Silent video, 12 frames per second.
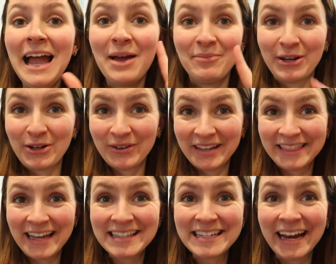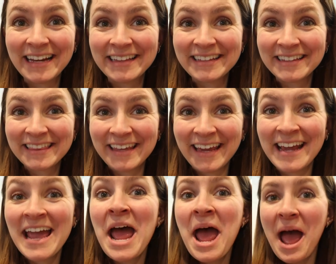I'm gonna go get that tiny little
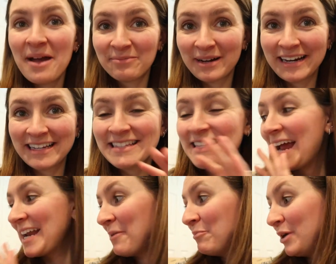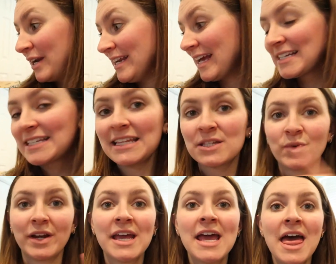thing and bring it inside and put it next to this
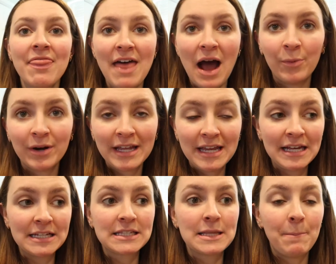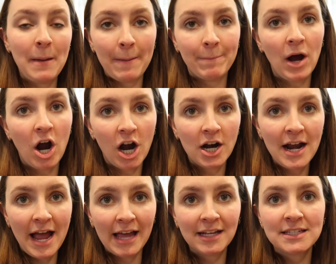one. That one is the Pipa
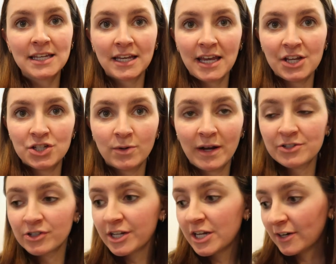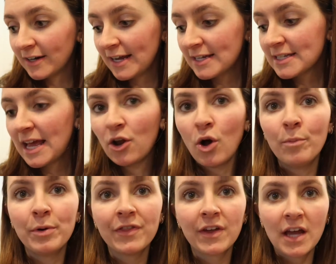RX in case you guys are curious and I'll
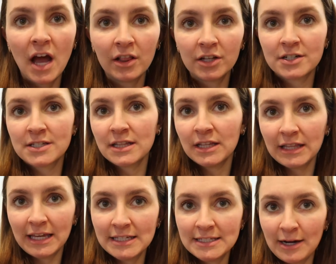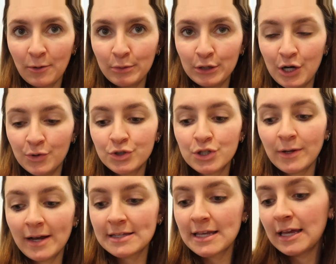put the colors and the links down below so
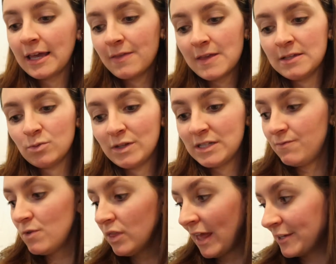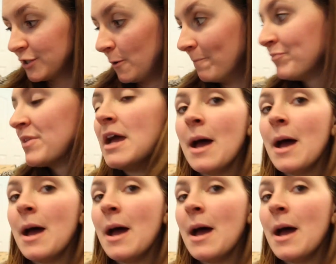you guys can get these ones if you'd like to.